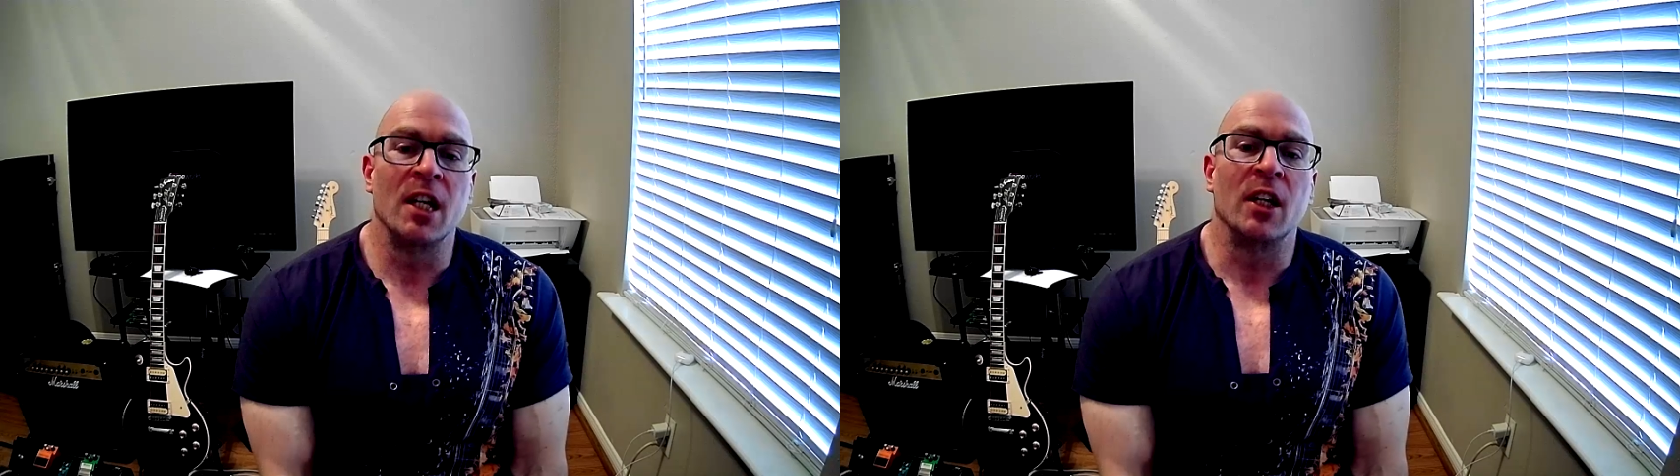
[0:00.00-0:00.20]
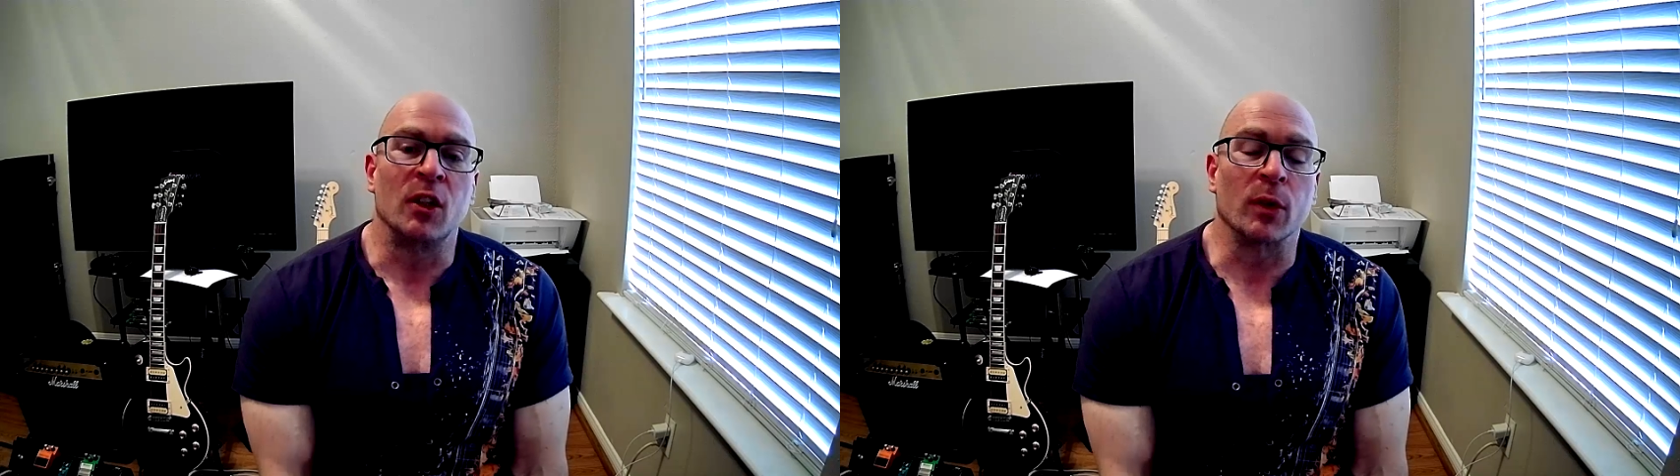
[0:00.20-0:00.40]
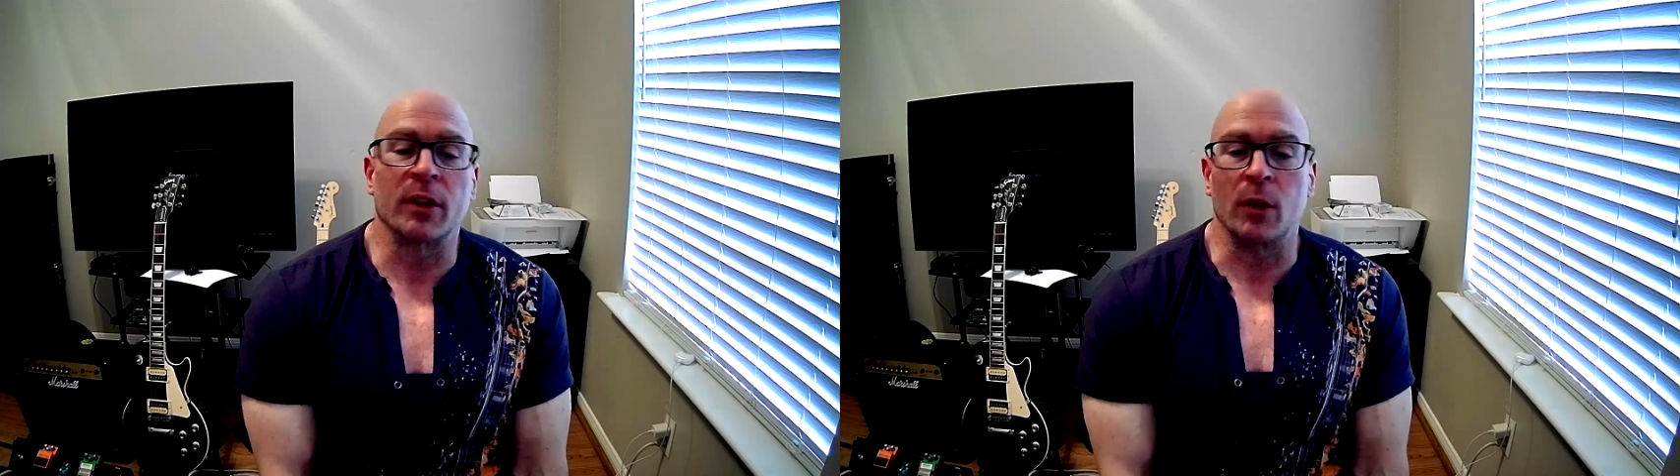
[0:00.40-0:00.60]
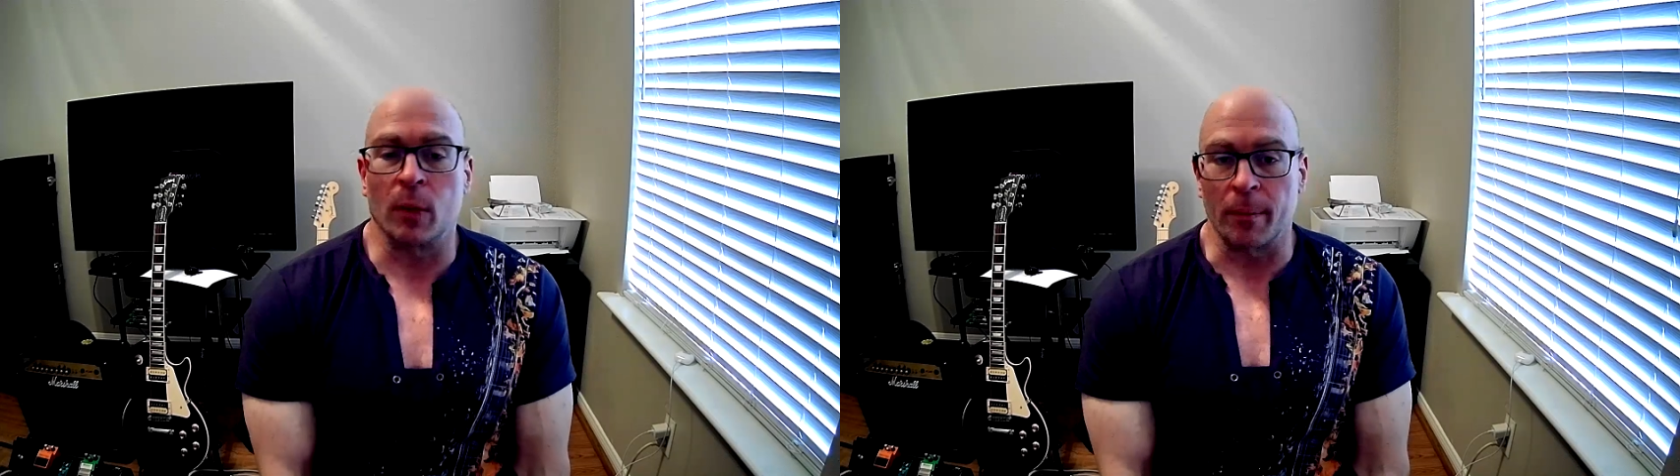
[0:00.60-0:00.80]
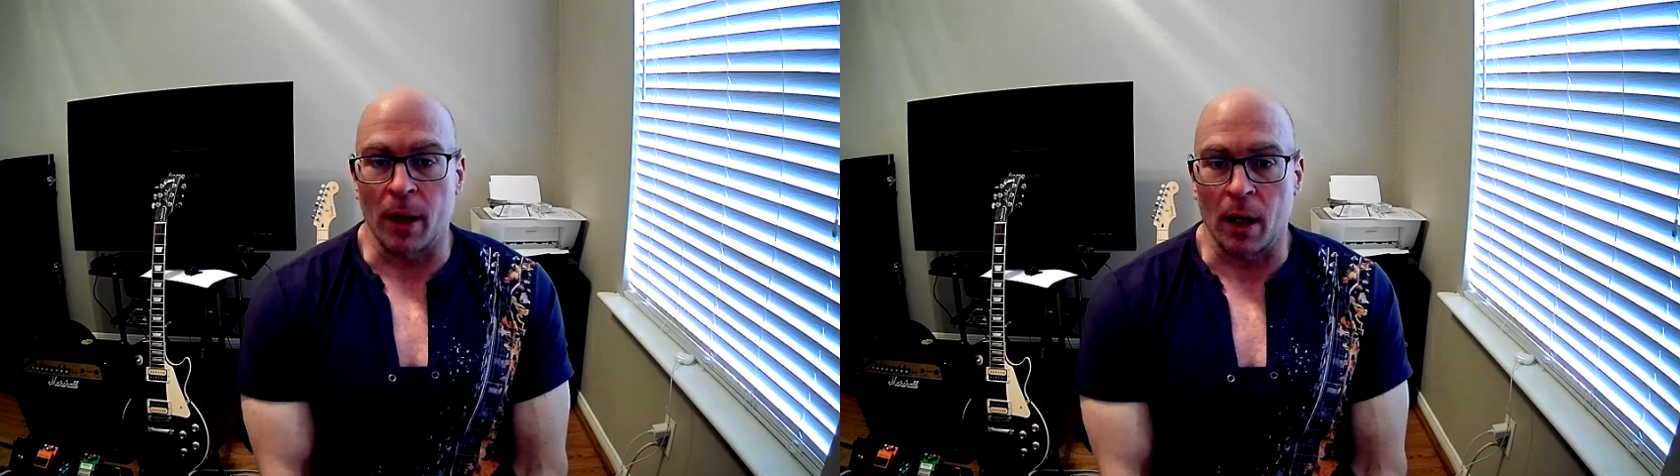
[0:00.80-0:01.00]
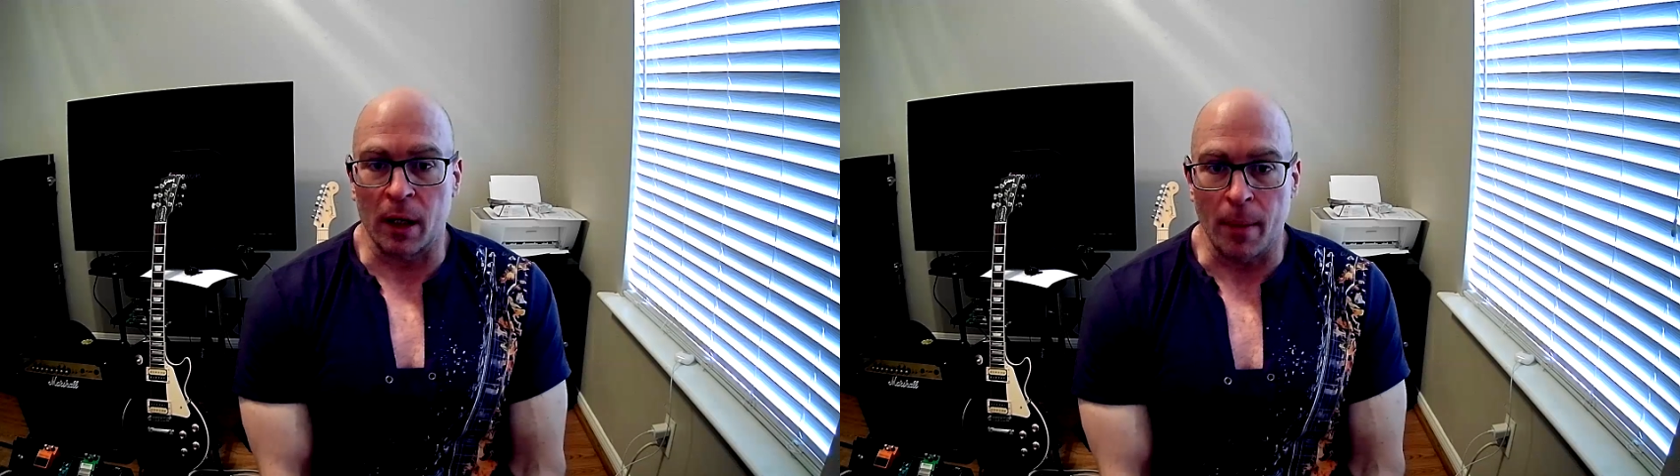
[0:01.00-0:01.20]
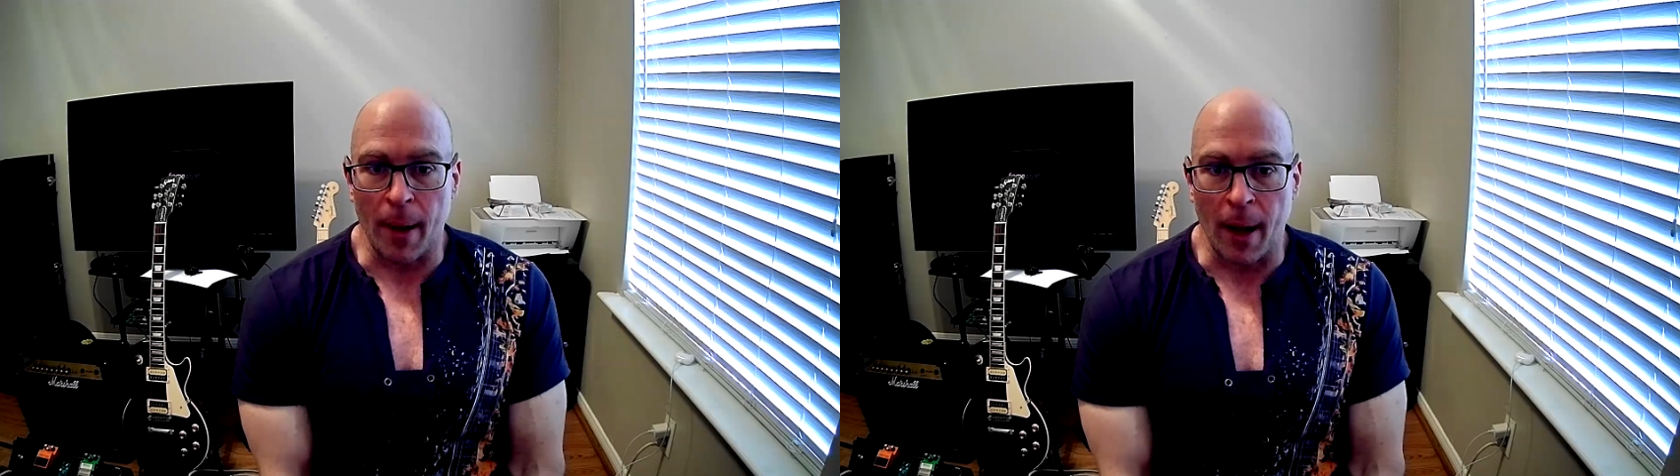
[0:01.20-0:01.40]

You'll see what I'm talking about.